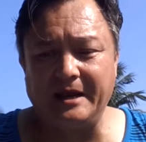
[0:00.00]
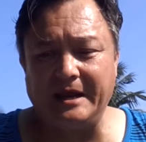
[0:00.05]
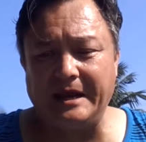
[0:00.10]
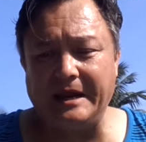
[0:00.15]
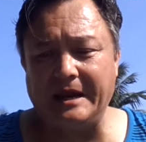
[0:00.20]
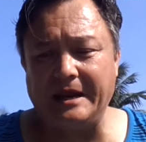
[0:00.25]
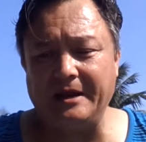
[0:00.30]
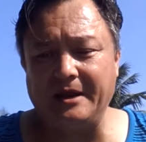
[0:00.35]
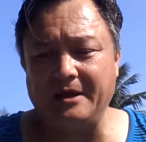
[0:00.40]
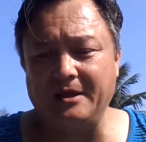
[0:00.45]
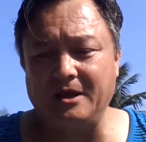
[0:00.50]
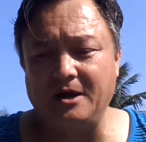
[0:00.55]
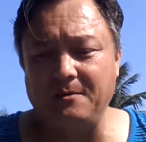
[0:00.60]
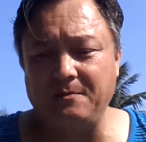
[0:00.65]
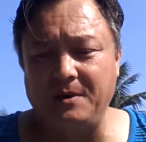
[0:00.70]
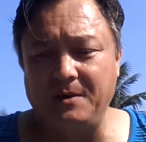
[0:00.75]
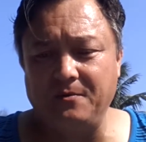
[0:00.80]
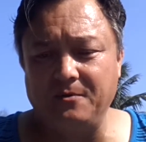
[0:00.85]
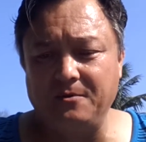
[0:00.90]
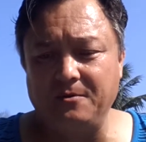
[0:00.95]
and got a lot
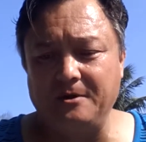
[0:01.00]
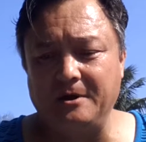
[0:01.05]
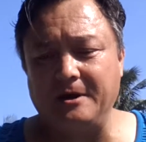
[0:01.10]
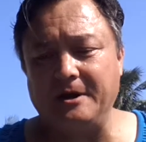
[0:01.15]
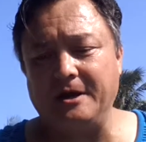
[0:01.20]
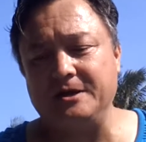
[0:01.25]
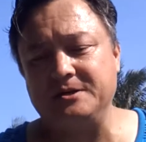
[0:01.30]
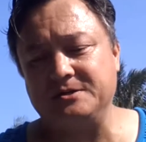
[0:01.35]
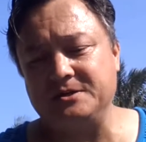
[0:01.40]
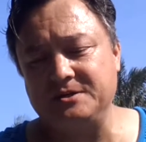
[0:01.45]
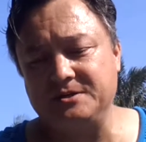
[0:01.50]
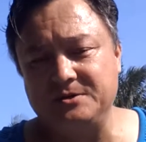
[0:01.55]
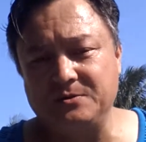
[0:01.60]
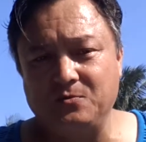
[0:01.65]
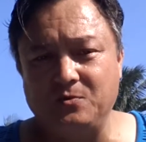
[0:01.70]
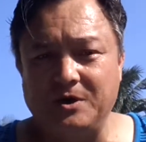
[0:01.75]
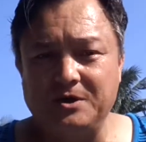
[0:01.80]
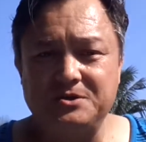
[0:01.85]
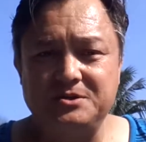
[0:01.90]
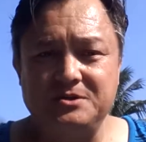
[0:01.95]
of people that are asking
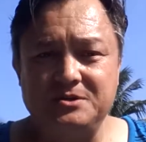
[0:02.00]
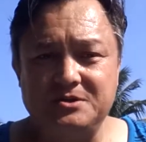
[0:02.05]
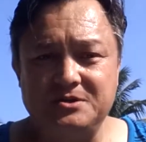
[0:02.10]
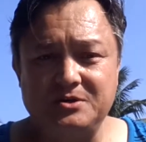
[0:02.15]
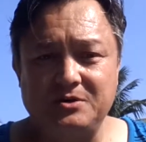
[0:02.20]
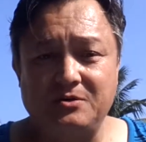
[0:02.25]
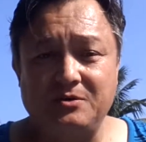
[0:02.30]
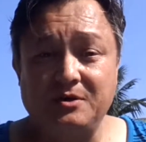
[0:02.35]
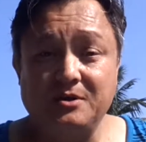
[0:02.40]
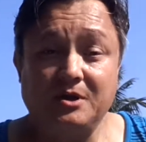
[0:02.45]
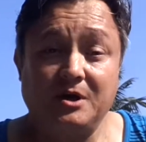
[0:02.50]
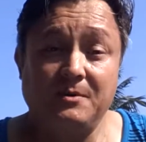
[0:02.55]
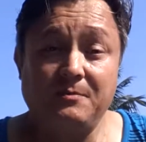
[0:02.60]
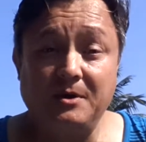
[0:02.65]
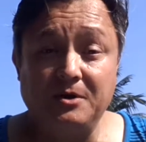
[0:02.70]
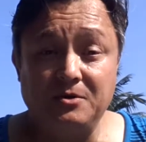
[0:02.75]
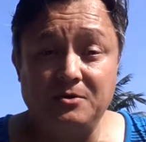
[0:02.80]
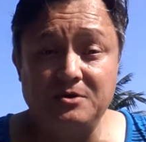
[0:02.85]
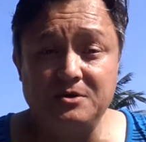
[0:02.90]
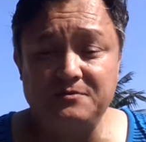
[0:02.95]
some questions. So I thought I
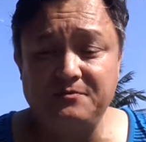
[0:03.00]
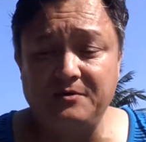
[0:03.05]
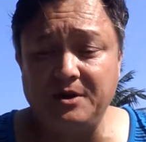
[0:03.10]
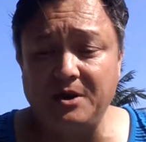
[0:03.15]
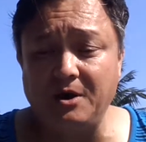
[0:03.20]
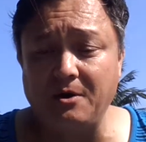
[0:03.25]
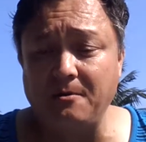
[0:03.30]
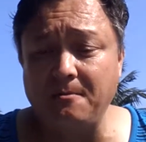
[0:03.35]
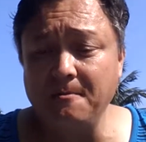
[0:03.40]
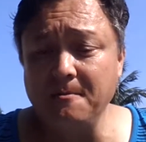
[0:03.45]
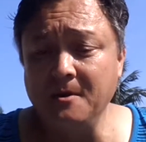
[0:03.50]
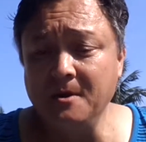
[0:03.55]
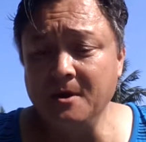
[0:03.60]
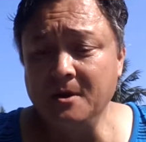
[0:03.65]
might do this video.